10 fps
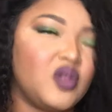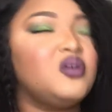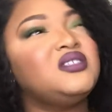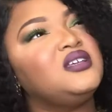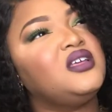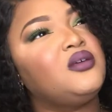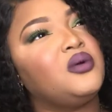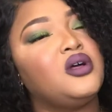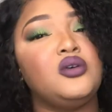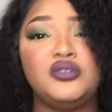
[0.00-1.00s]
what's the other
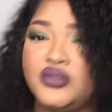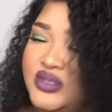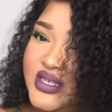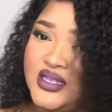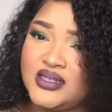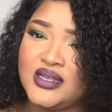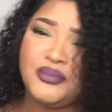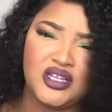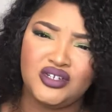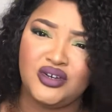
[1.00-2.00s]
one, Coastal Scents. I'm
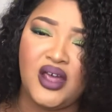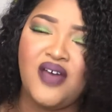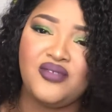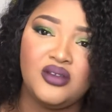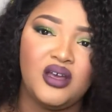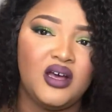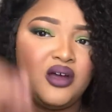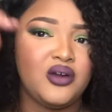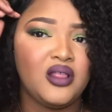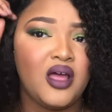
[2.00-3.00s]
not sure. I haven't
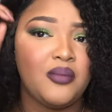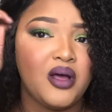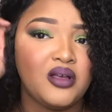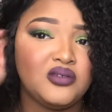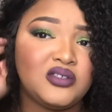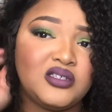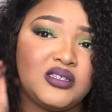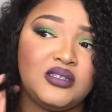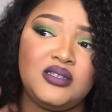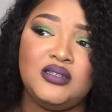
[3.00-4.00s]
heard a lot about Coastal
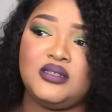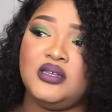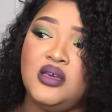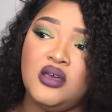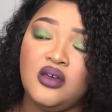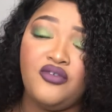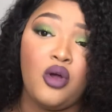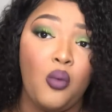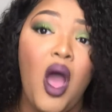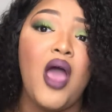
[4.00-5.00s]
Scents since for
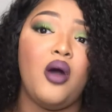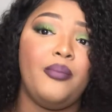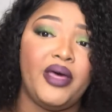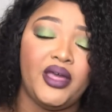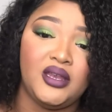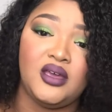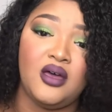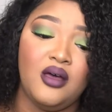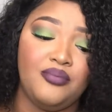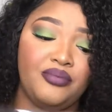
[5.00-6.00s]
a while, but
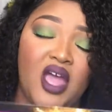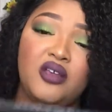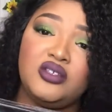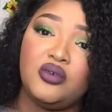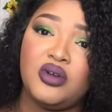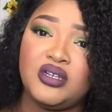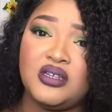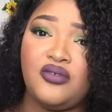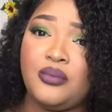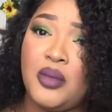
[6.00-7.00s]
I used to order
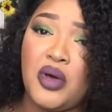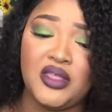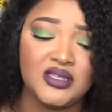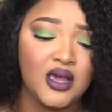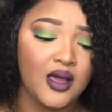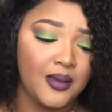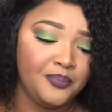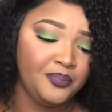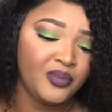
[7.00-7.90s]
stuff from them all the time.